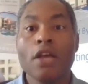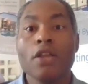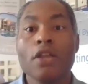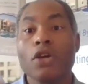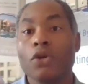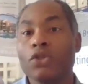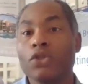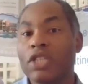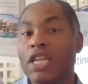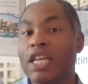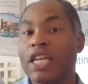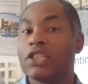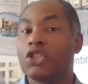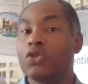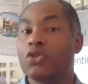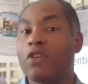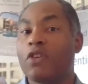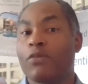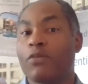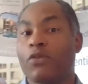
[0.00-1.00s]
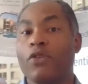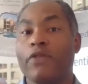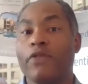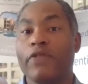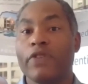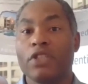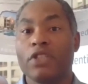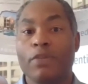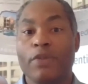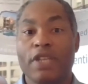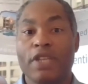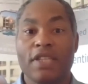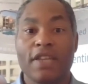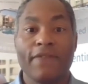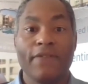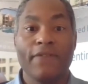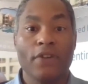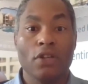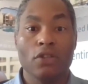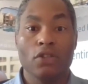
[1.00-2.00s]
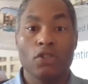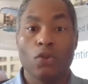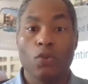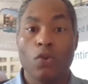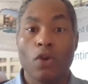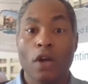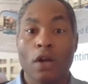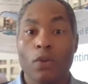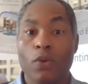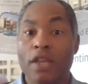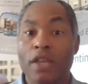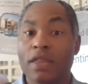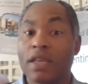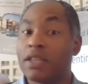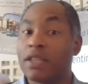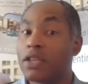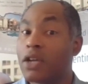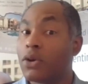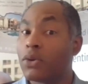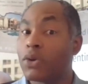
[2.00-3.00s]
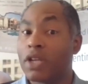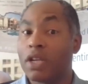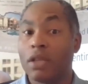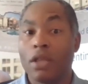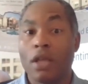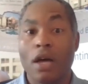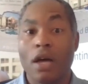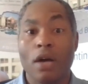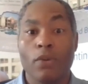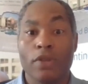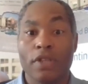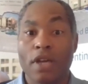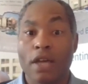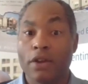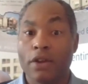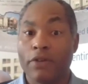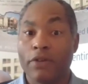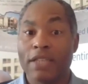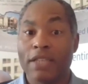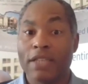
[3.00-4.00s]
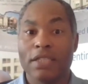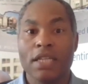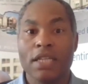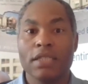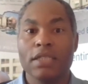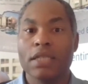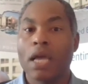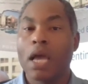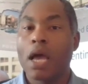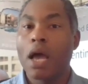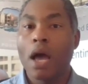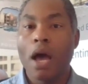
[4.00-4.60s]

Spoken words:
those tenants who have proven to be difficult to work with and don't get along with the other residents,